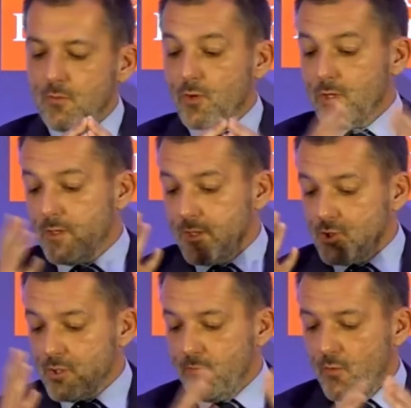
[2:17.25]
or in the
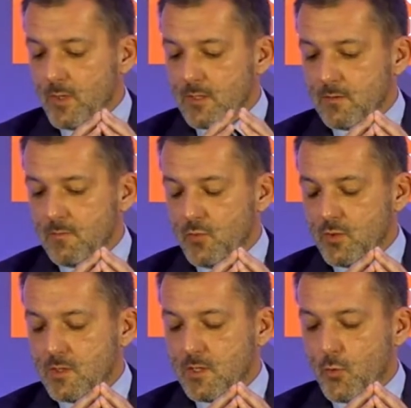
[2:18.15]
region, if you want to
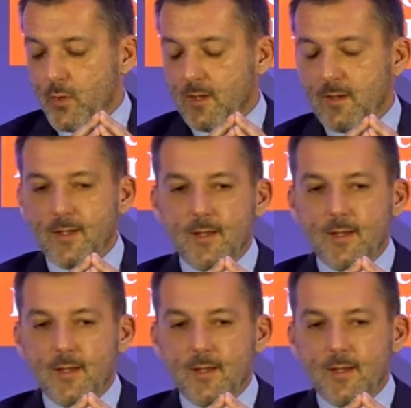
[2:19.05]
put it that way.